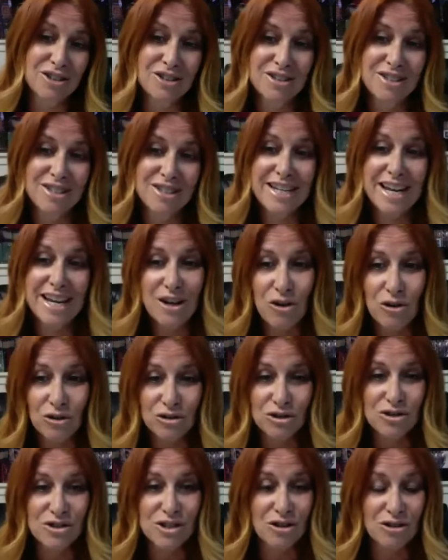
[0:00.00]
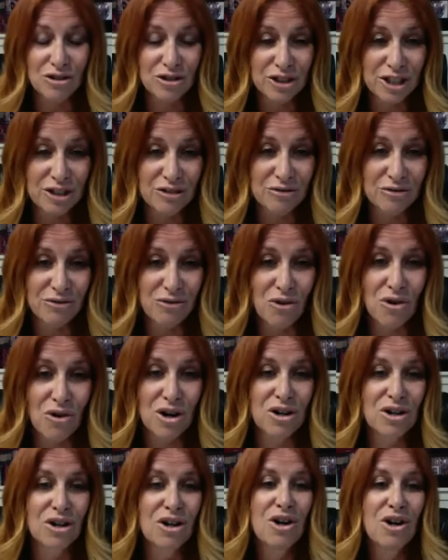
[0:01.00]
stakeholders are looking
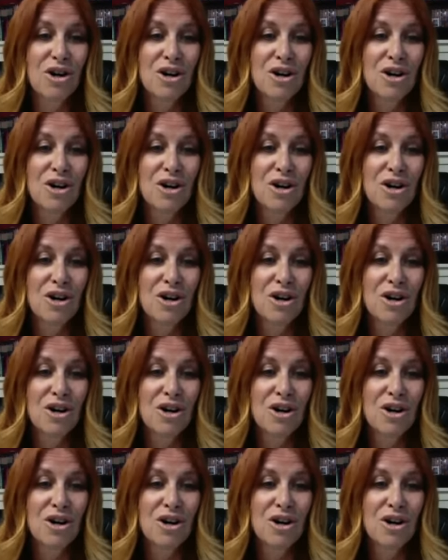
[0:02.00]
for,